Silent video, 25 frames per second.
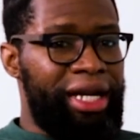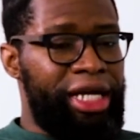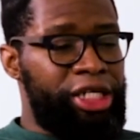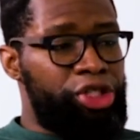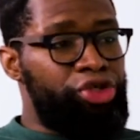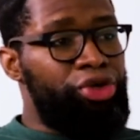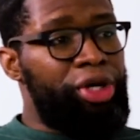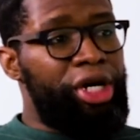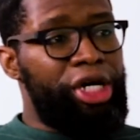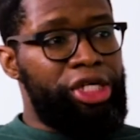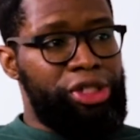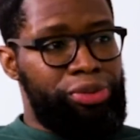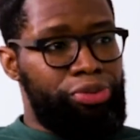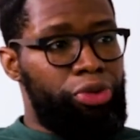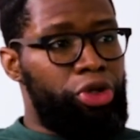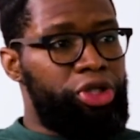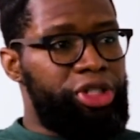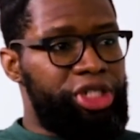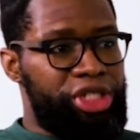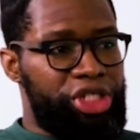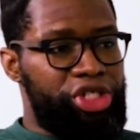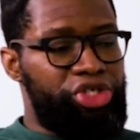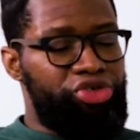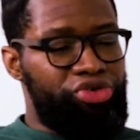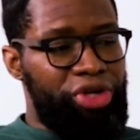and I try as
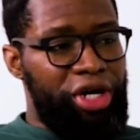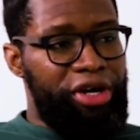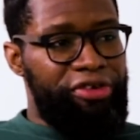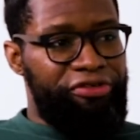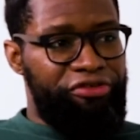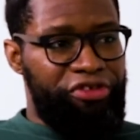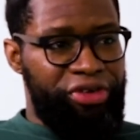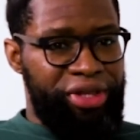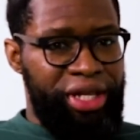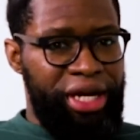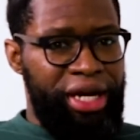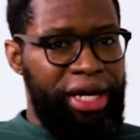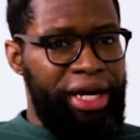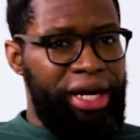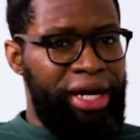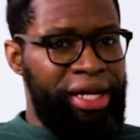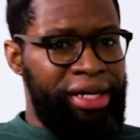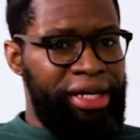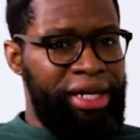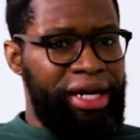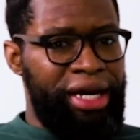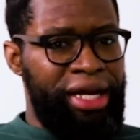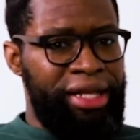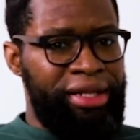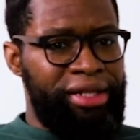much to strive for that,
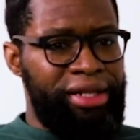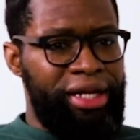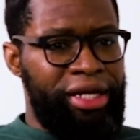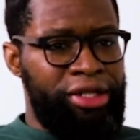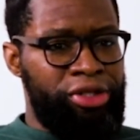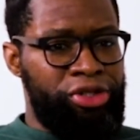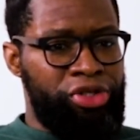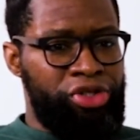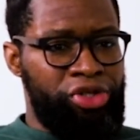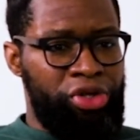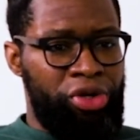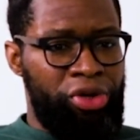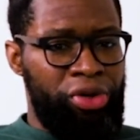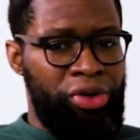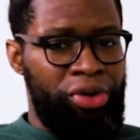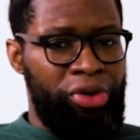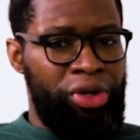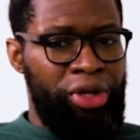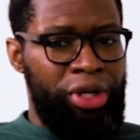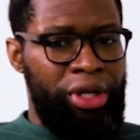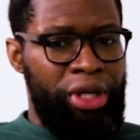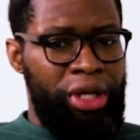and so.